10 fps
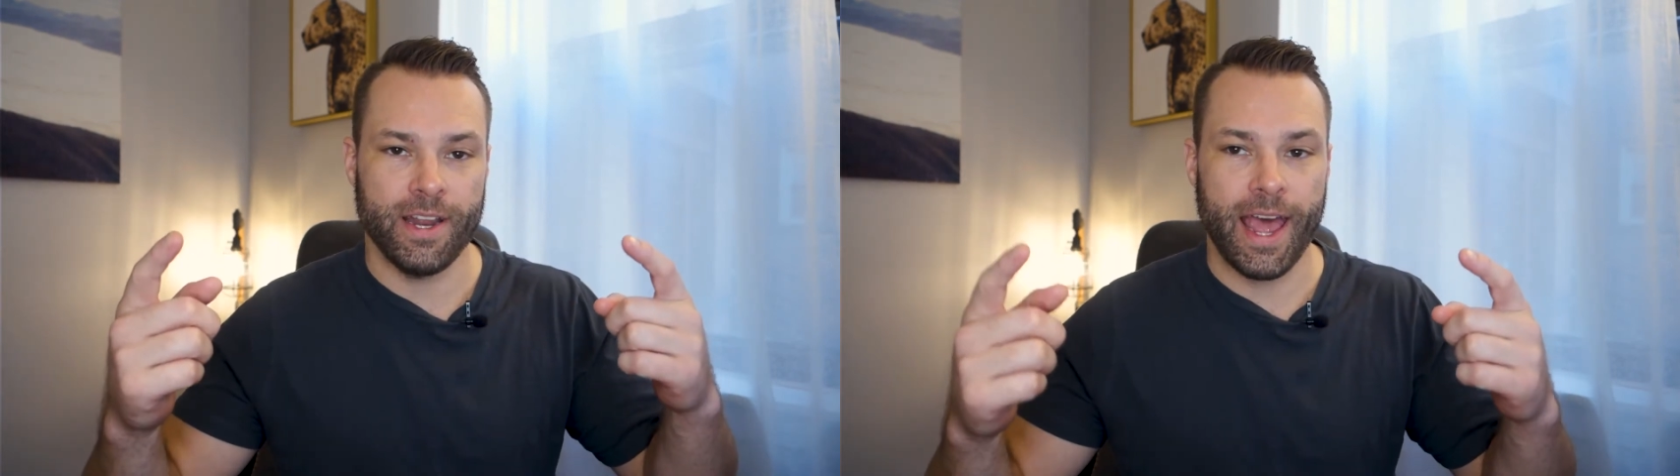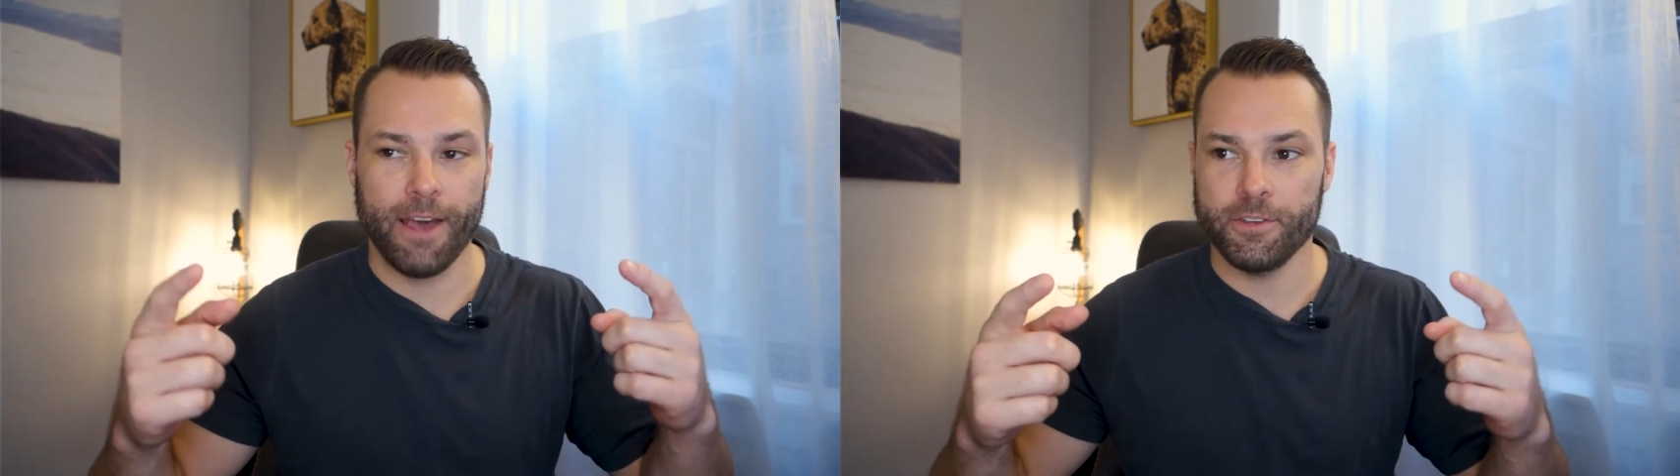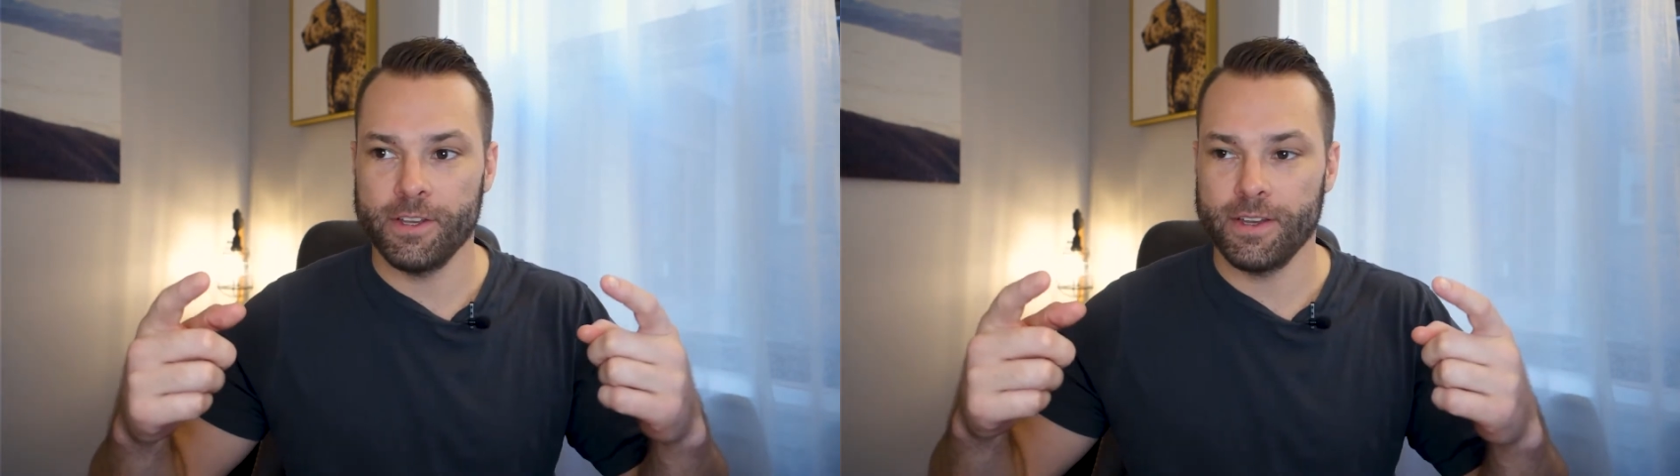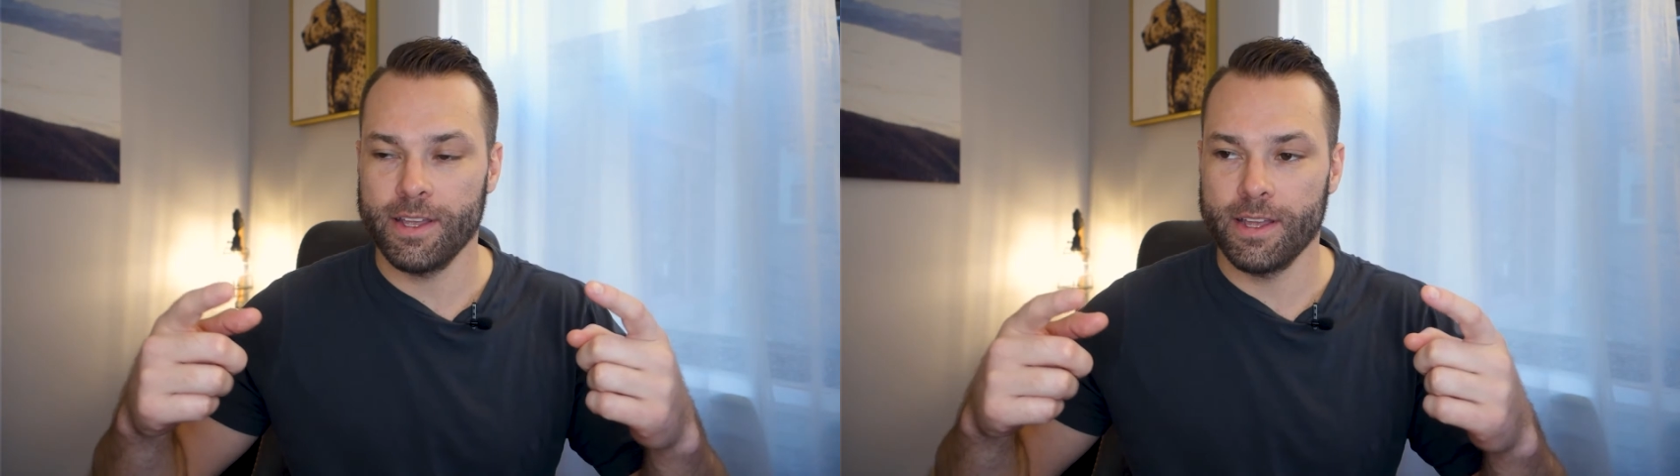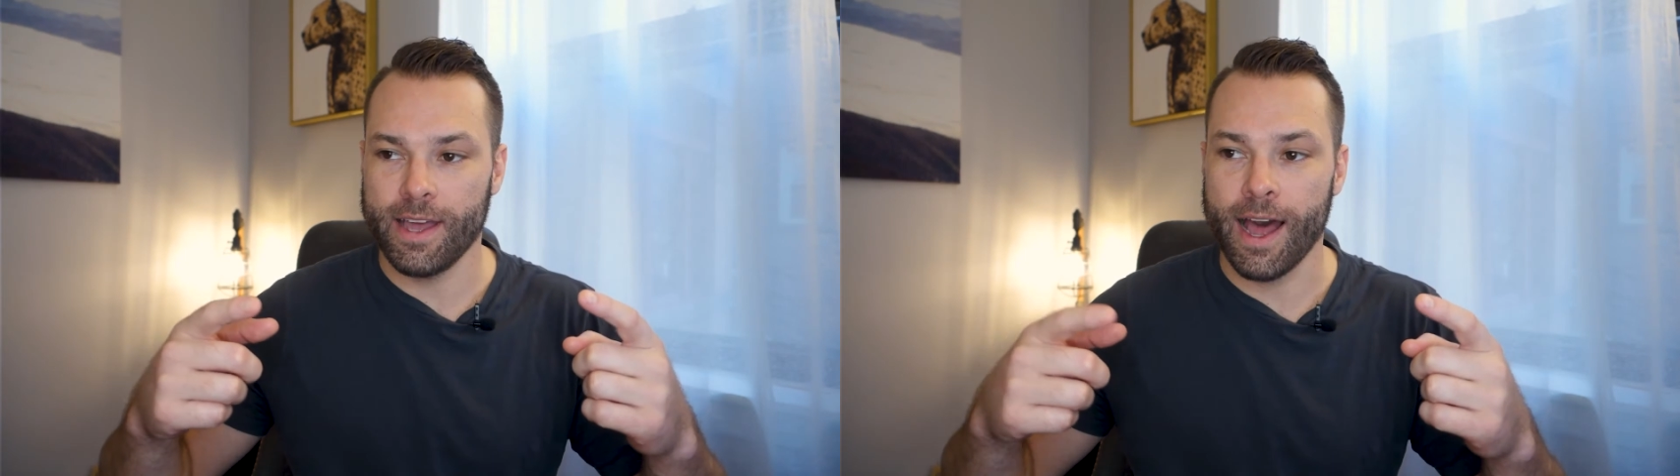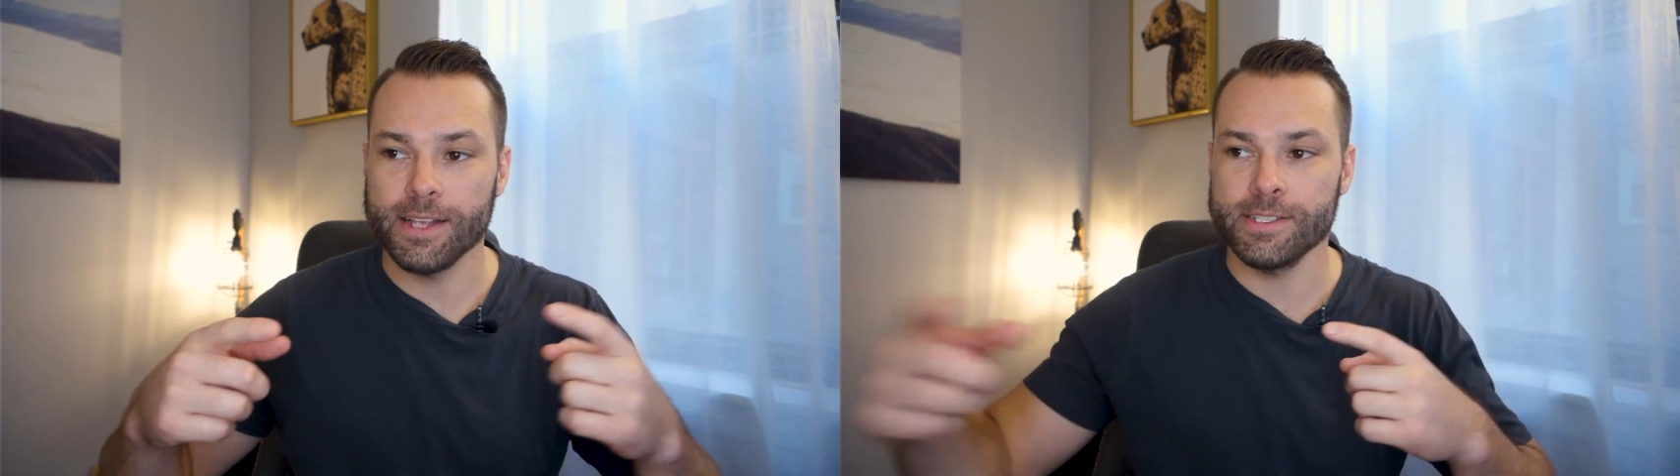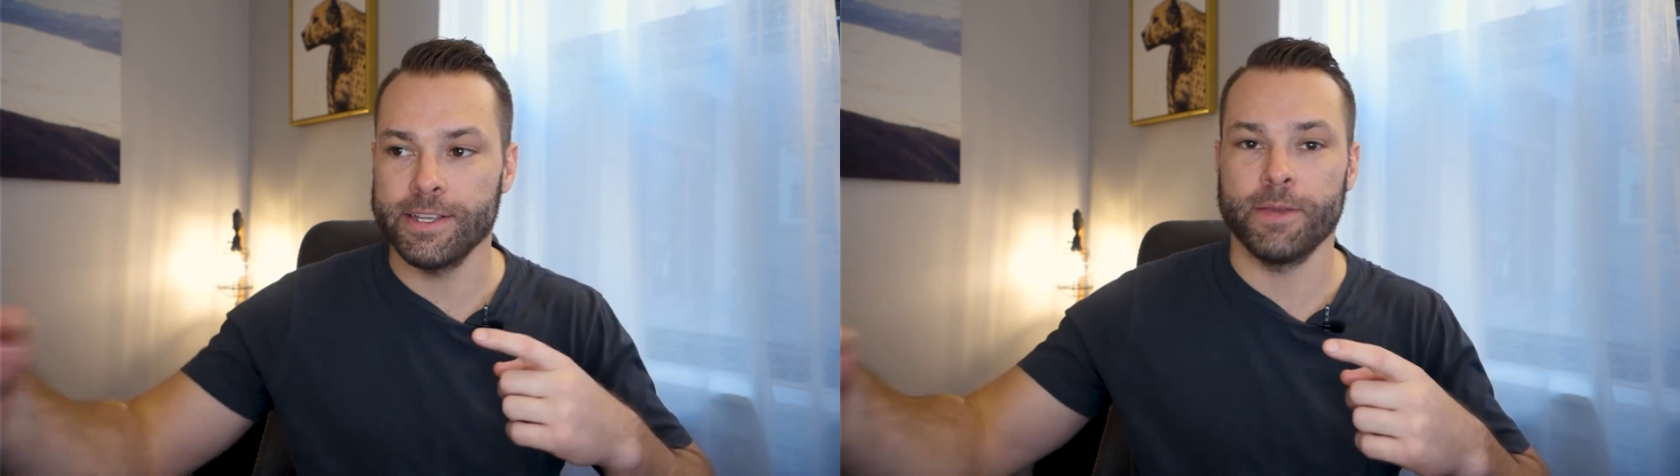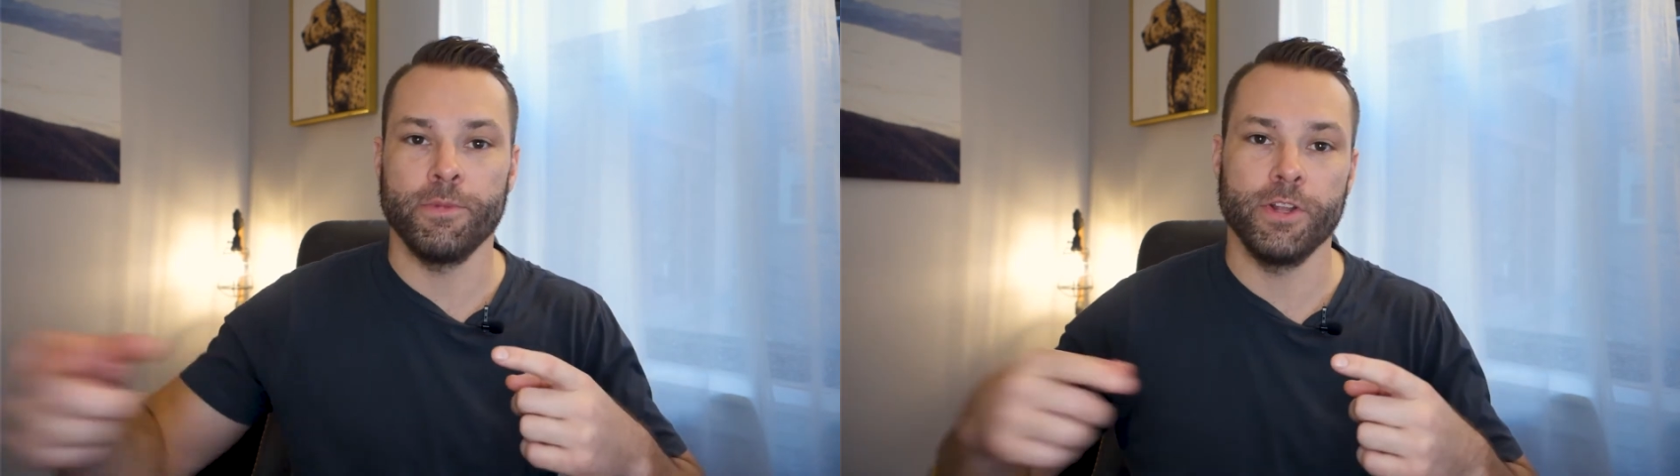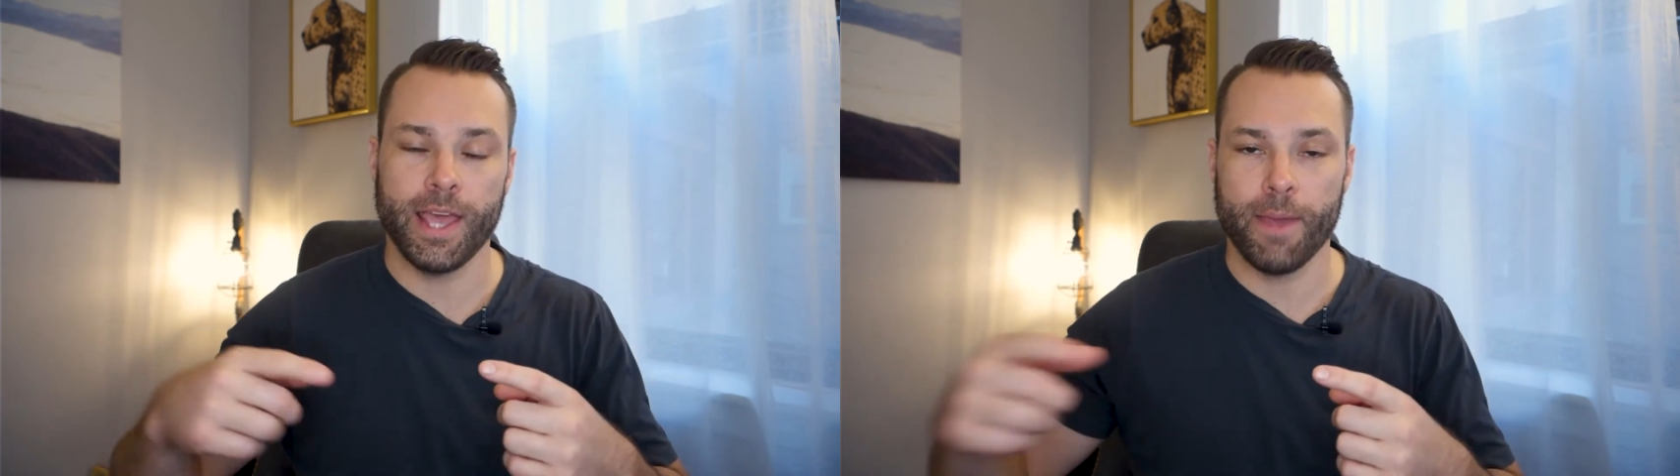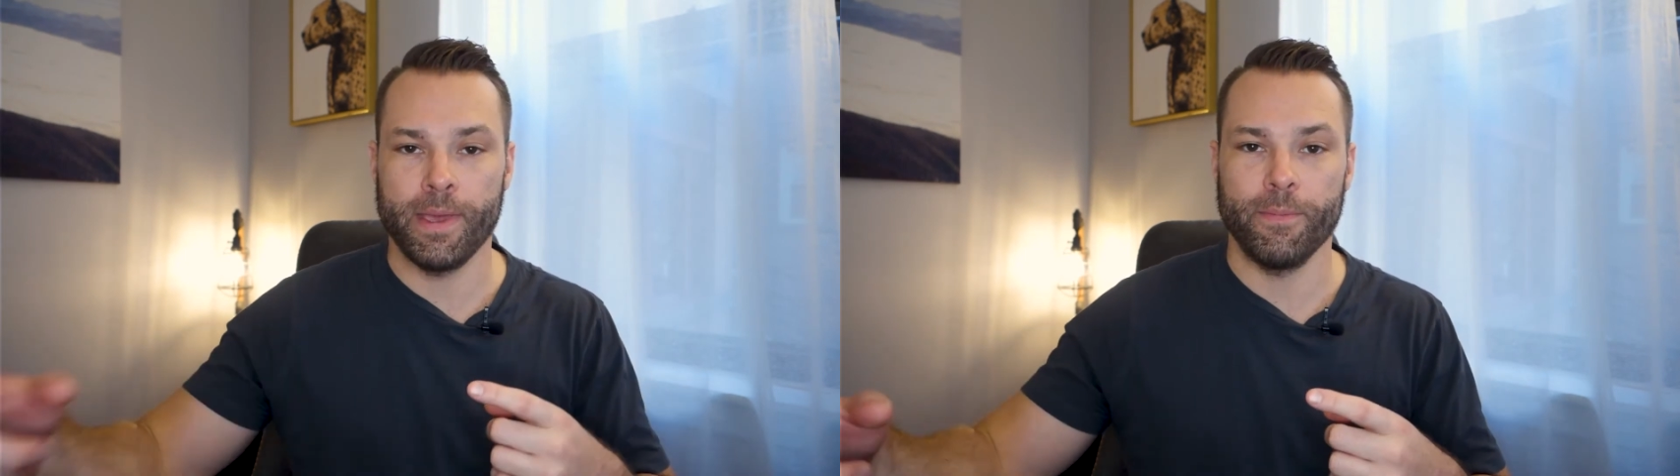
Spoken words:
and have to constantly communicate